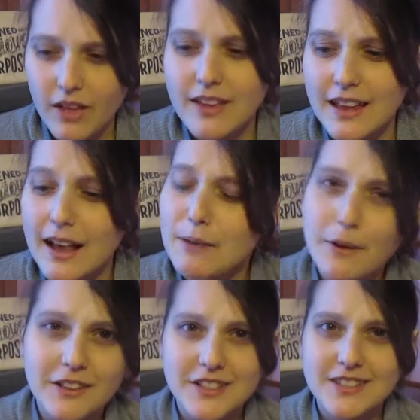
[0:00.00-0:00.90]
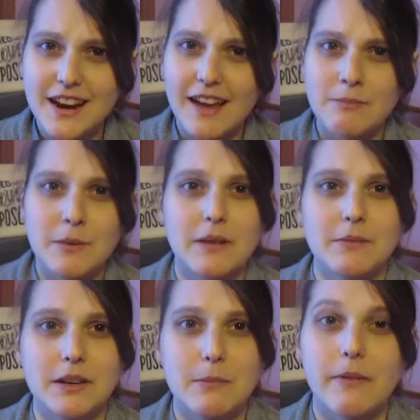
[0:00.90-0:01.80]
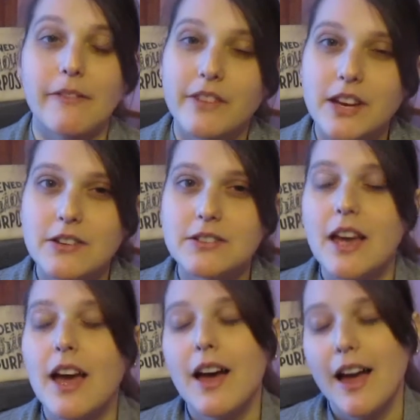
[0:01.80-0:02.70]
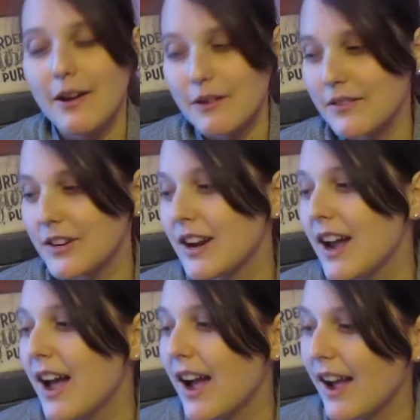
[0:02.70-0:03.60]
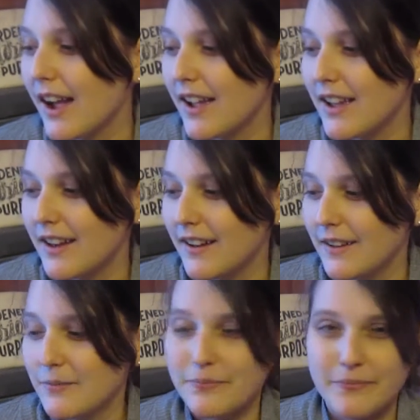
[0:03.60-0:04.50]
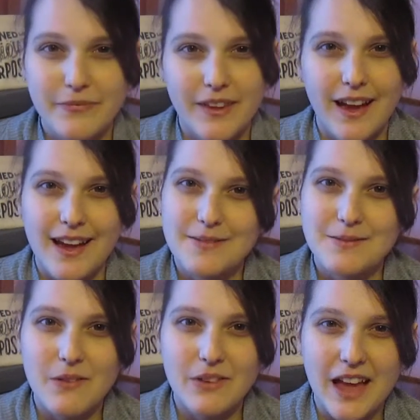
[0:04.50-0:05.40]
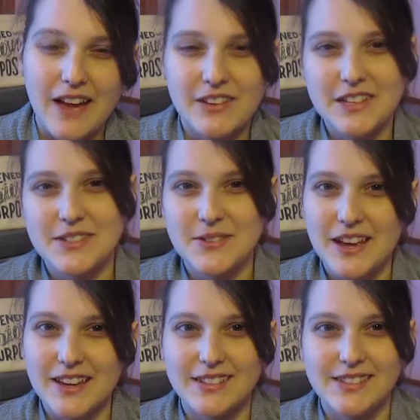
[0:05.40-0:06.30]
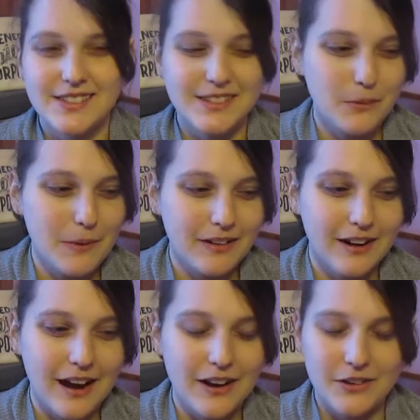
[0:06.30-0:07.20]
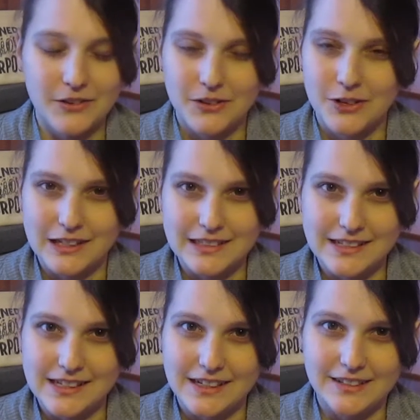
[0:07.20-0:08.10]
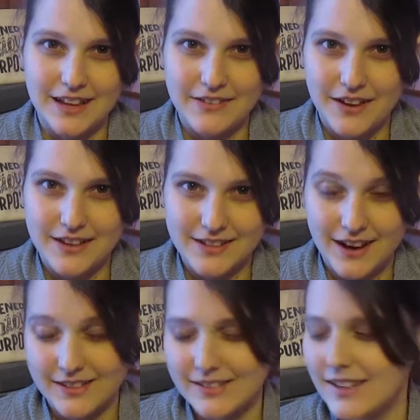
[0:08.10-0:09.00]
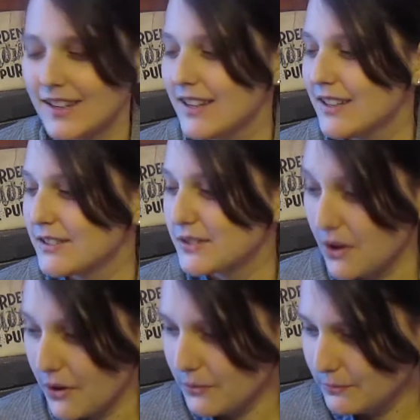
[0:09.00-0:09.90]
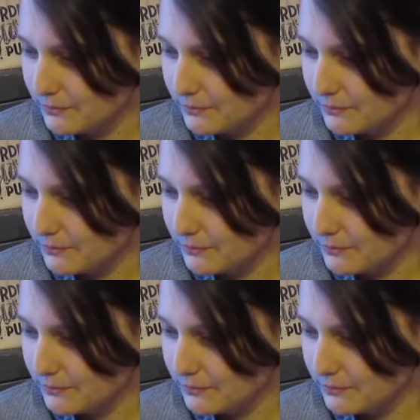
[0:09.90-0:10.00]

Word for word: again, I apologize that I haven't been able to keep up on videos. However, I, uh, I am loving having two kids no matter how crazy life has gotten. So